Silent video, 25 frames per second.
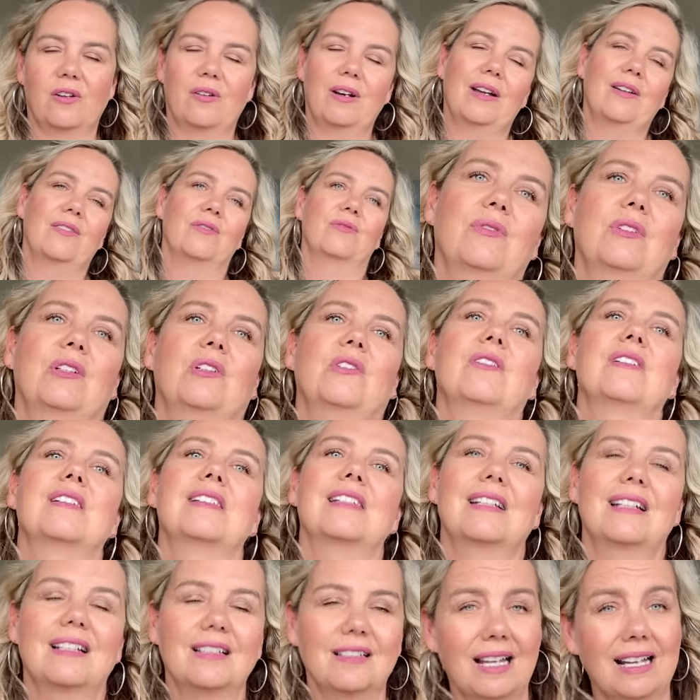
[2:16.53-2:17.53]
Now, there
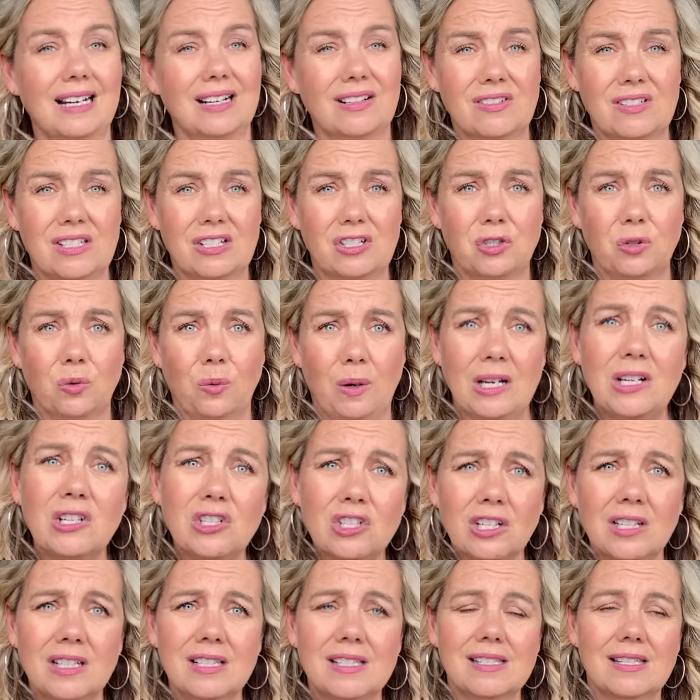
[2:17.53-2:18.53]
isn't a lot of
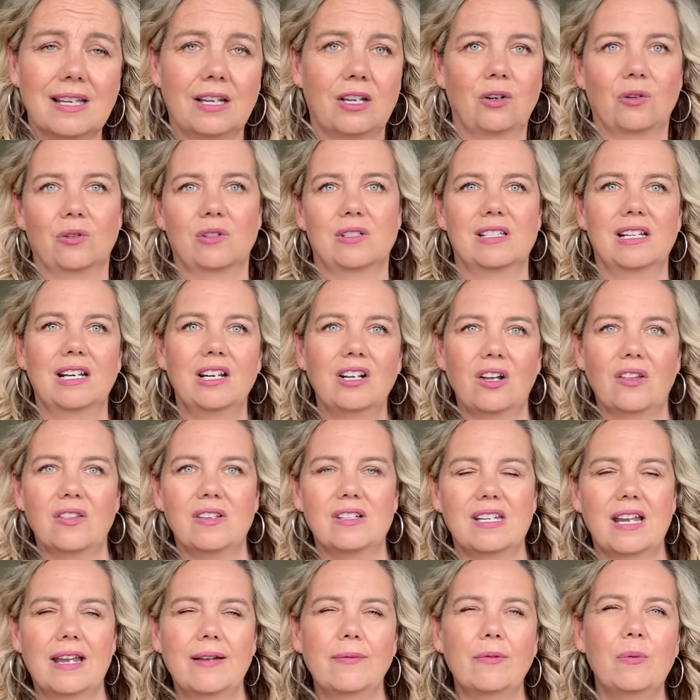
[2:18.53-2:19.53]
situations that you're sitting on the
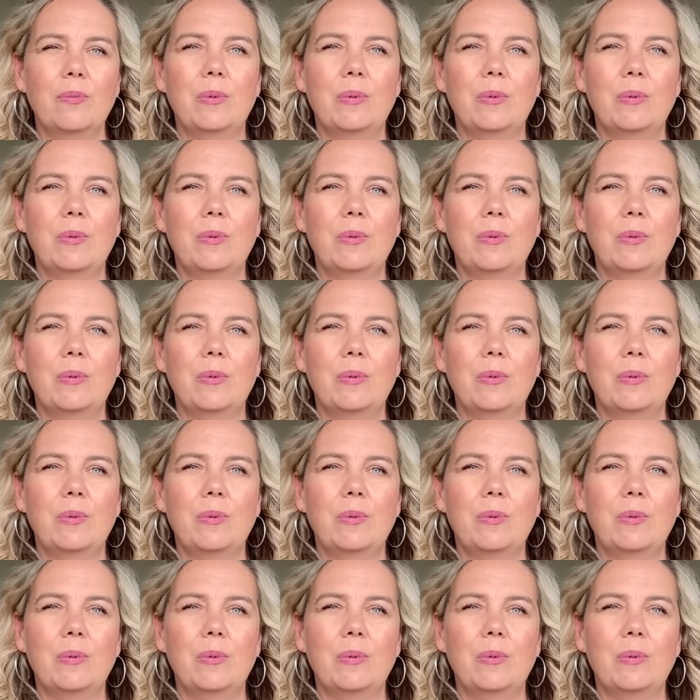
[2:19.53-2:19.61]
table,